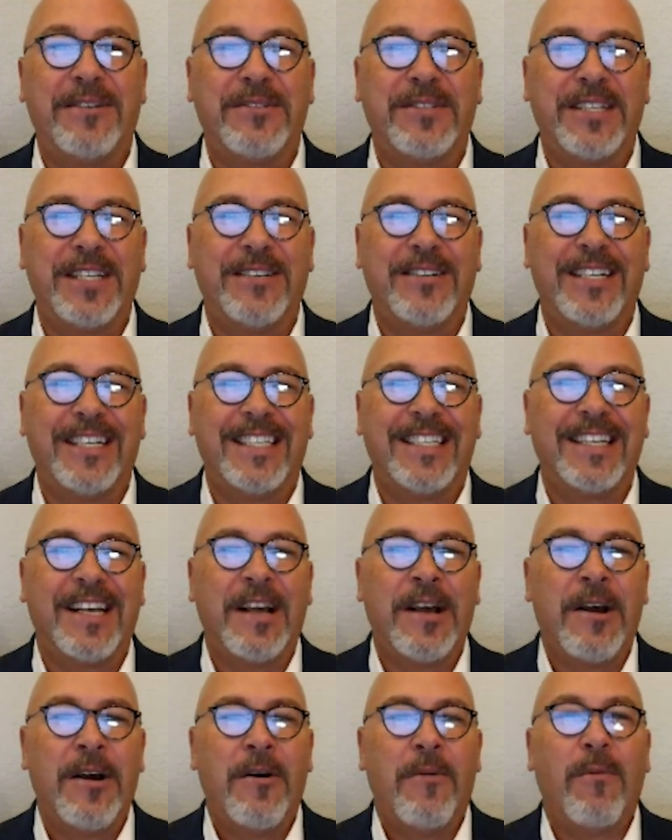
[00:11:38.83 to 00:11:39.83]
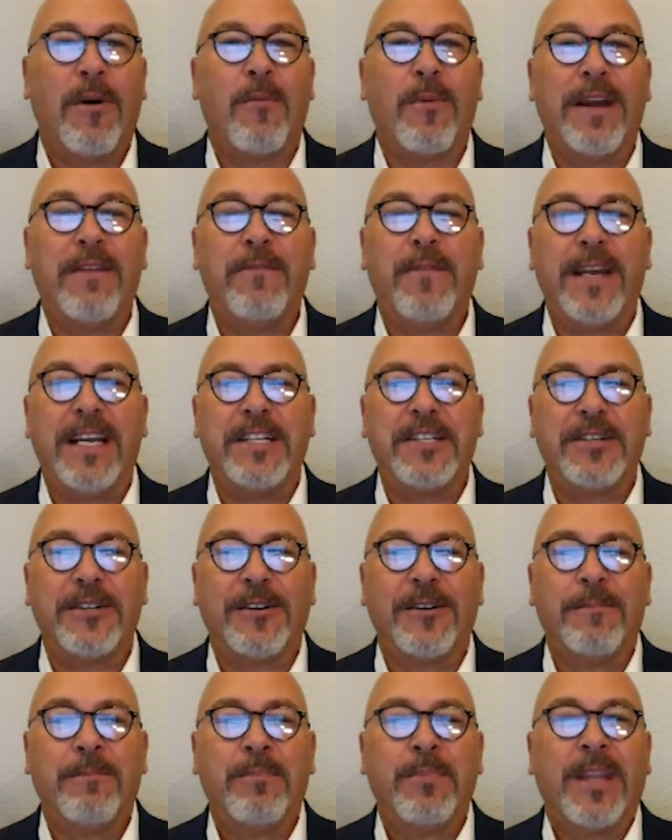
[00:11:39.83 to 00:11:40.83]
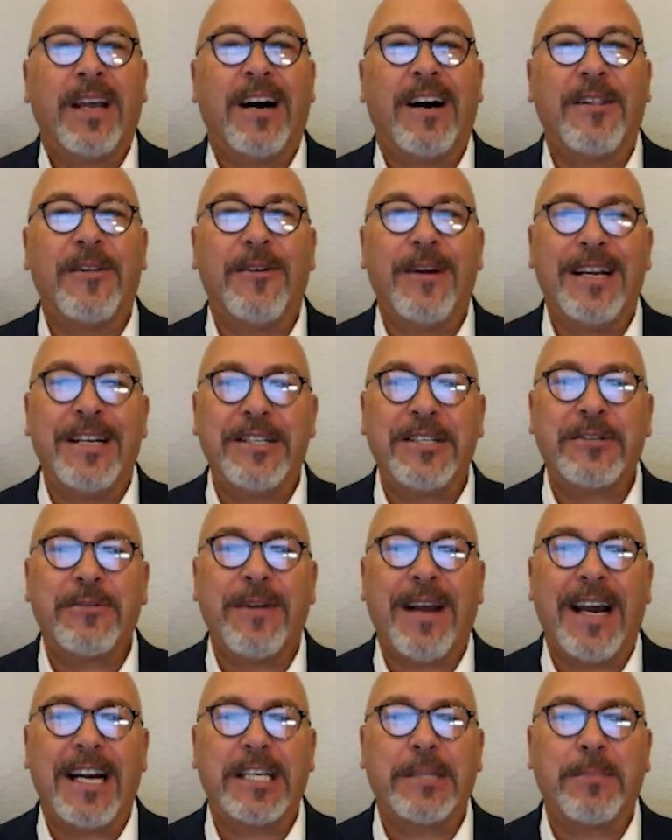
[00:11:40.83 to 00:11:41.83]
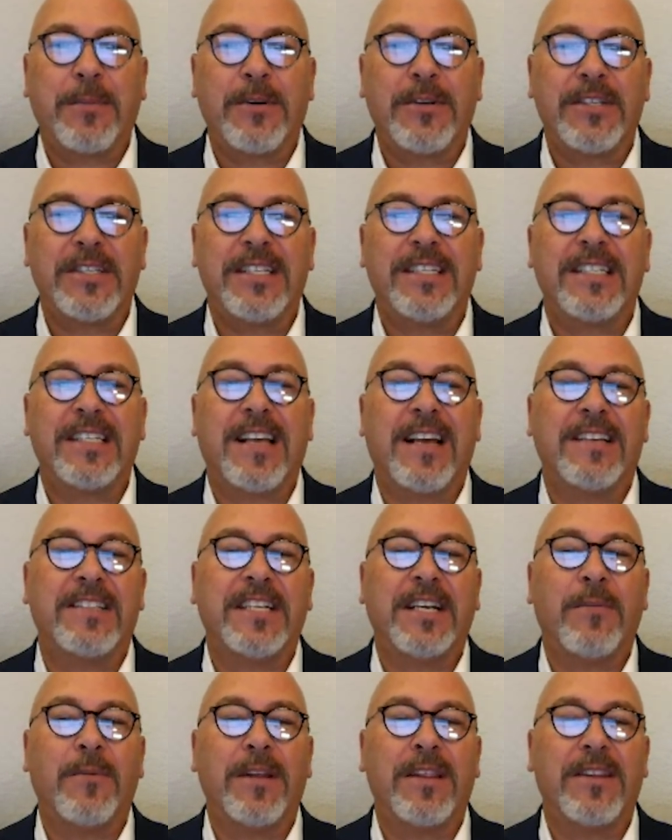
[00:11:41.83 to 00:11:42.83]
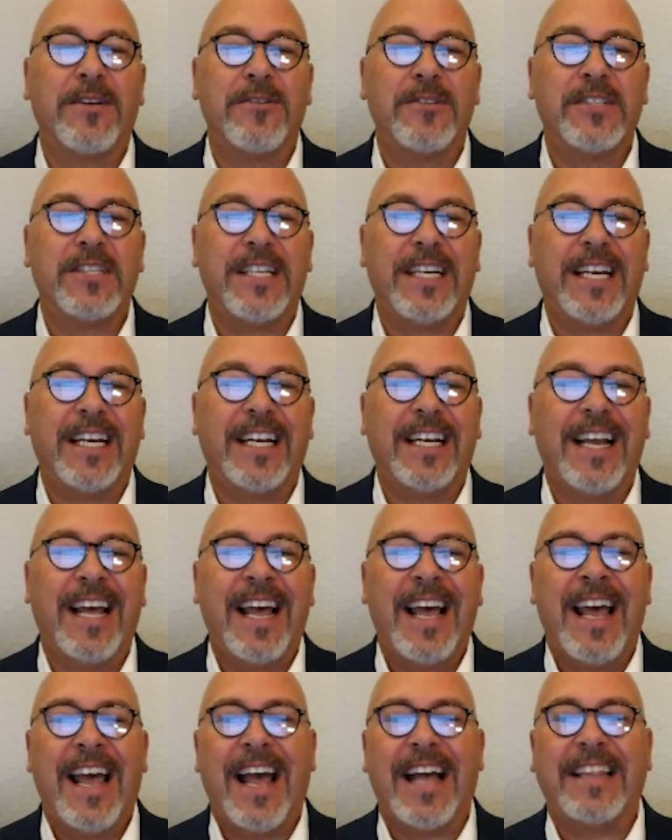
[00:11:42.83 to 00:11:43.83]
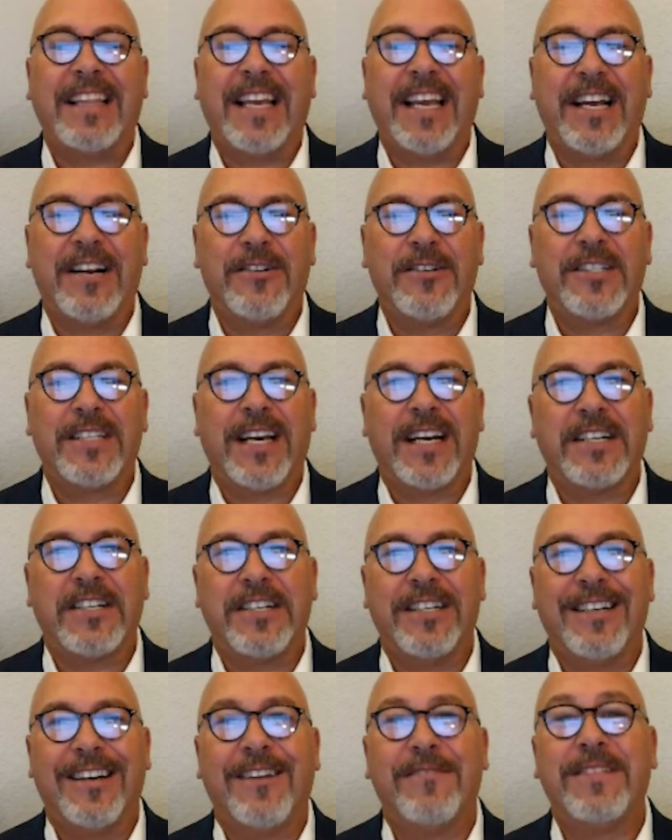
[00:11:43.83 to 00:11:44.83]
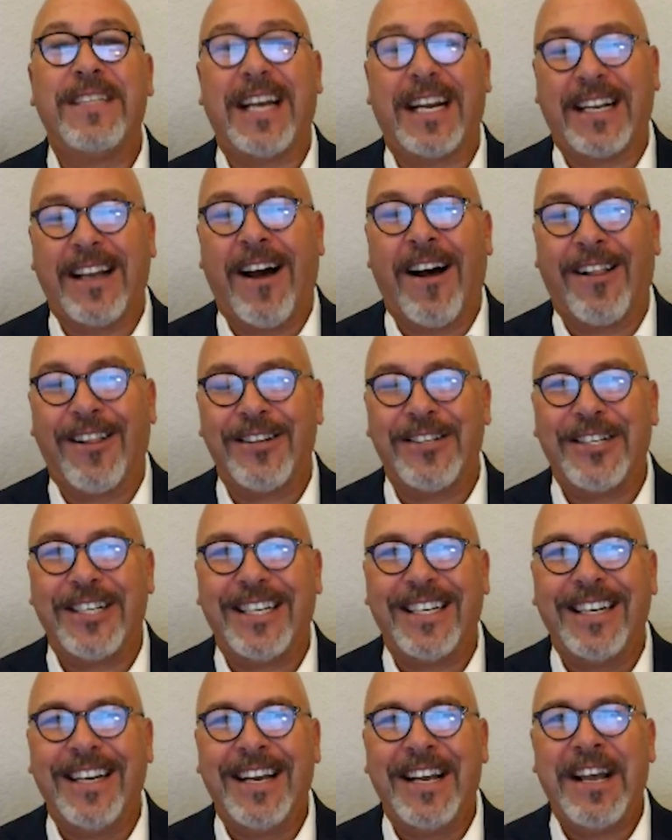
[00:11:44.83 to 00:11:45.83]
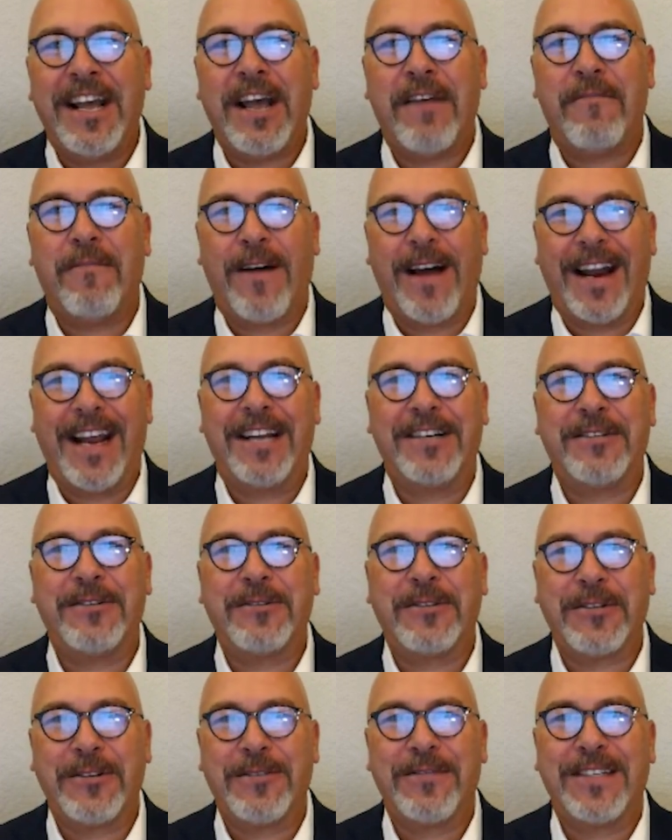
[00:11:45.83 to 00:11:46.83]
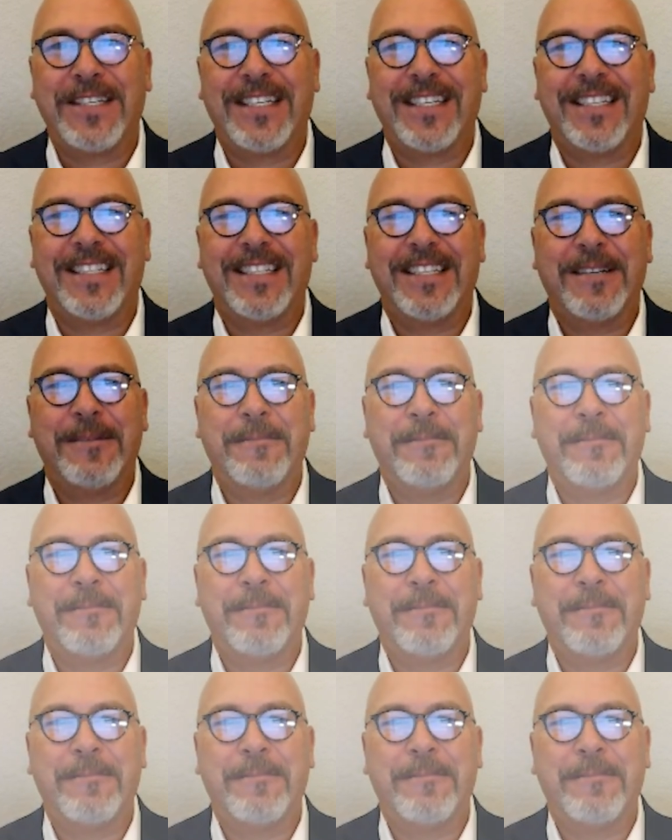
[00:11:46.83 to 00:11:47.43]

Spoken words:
series, where we feature other industry experts discussing what they're seeing at the intersection of technology and financial services.